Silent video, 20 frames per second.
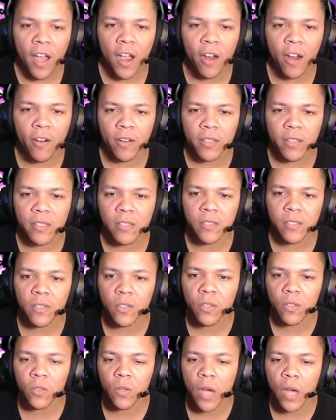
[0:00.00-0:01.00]
All right,
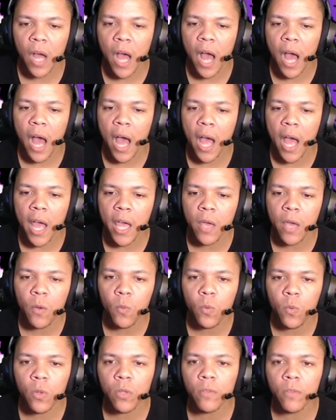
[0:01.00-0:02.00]
so I
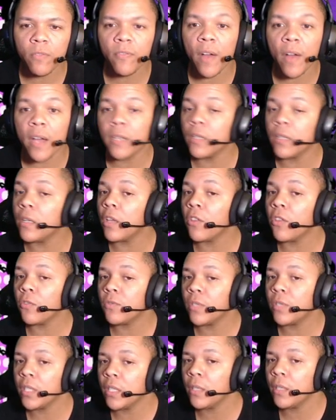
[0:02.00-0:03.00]
will find another
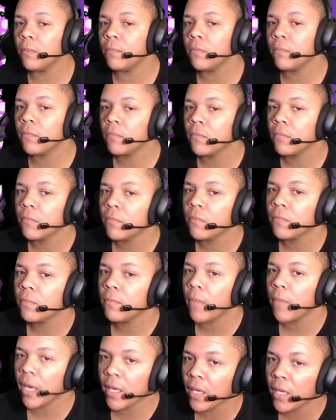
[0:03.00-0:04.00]
team,
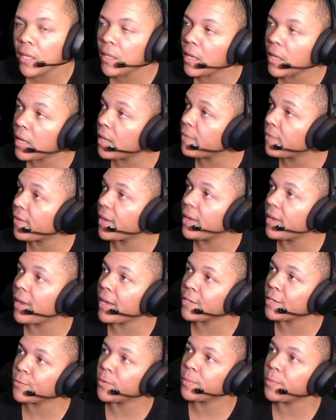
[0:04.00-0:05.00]
make it, and if I hit
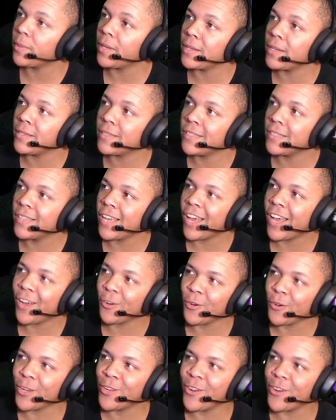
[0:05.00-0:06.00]
Expert Plus, I'll
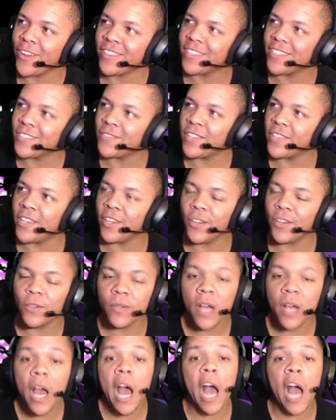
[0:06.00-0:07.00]
recreate this video.
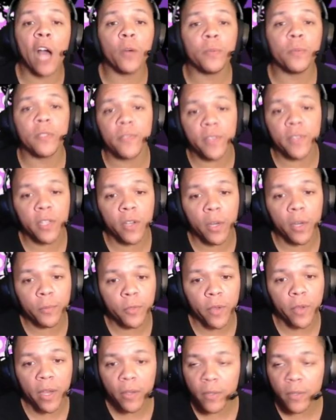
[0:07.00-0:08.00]
I hope this video helped
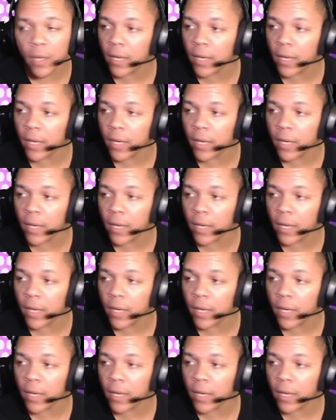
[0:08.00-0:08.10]
you out.